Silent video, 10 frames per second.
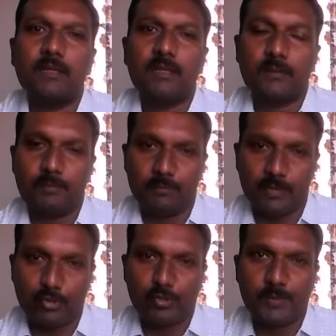The
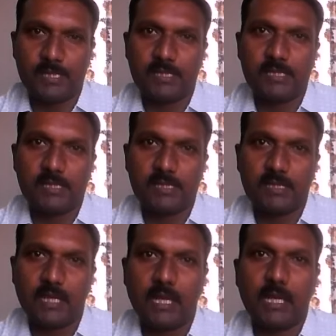resource persons
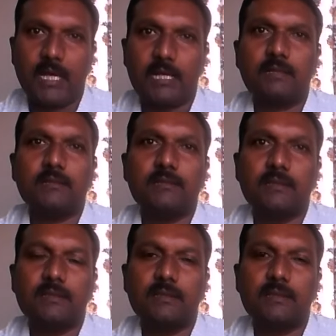are
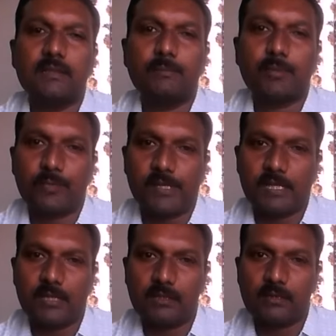
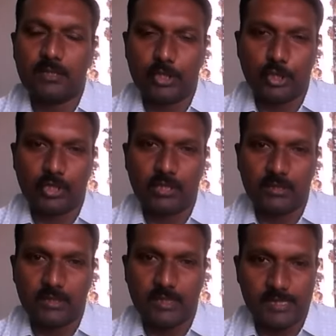Professor Dr.
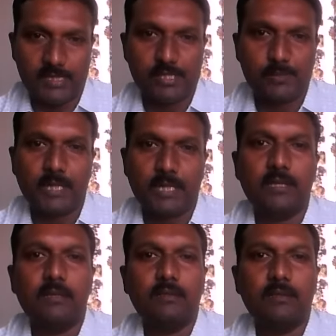S.S.
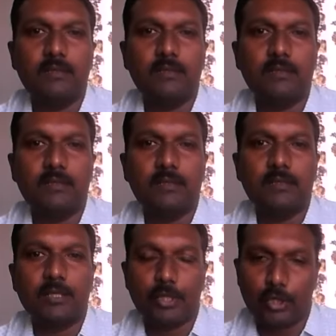Patil,
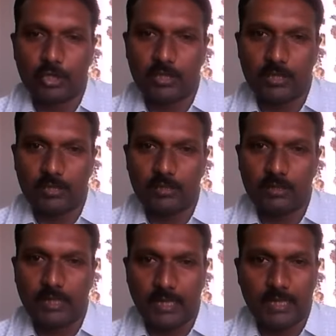Dr.
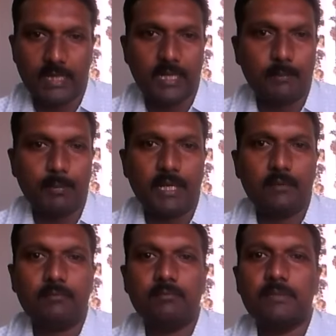Ankaram
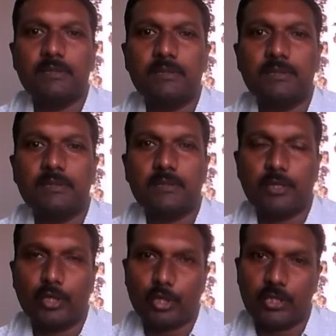Madam,
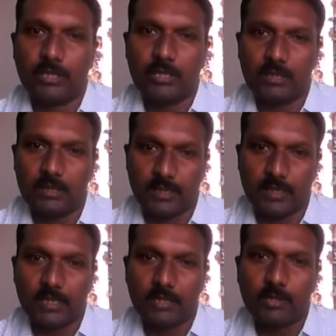Dr.
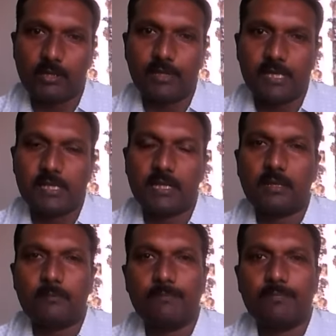Rangrao Kaune
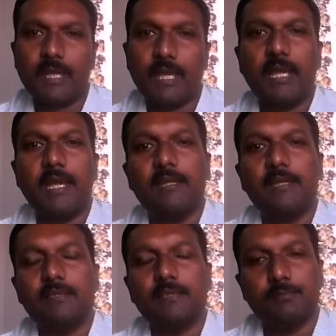and
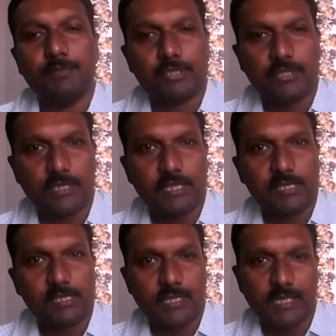Mr.
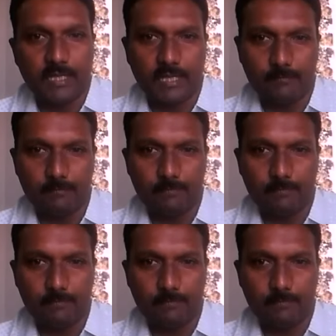Tejas Lengre.